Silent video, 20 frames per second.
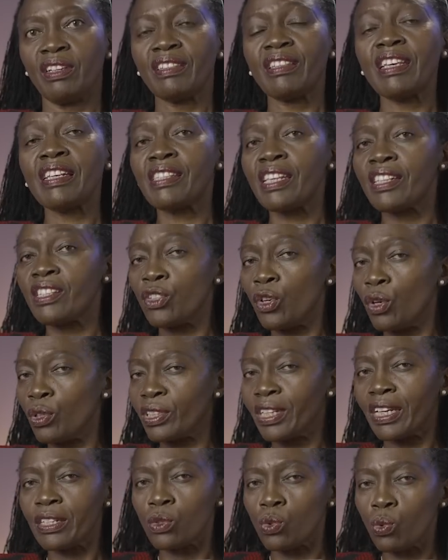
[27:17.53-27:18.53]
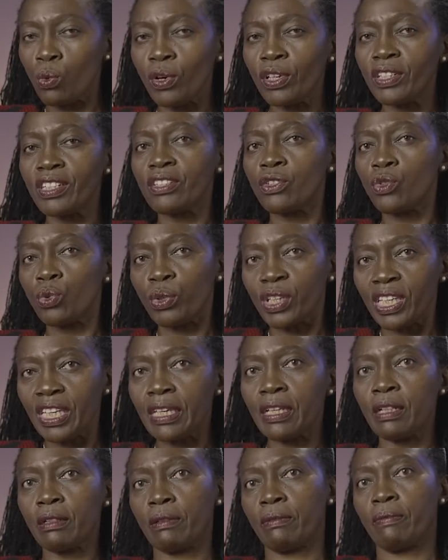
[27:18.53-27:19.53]
This is not a sword to
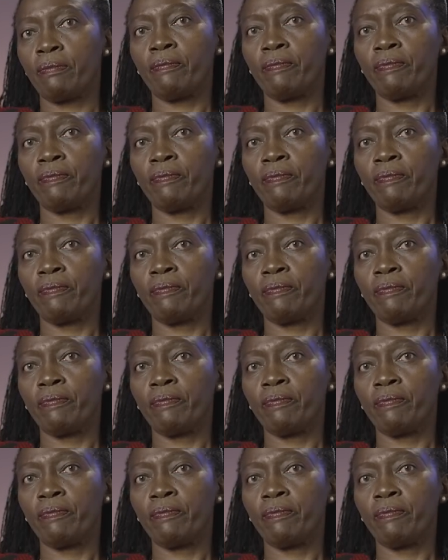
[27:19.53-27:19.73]
kill.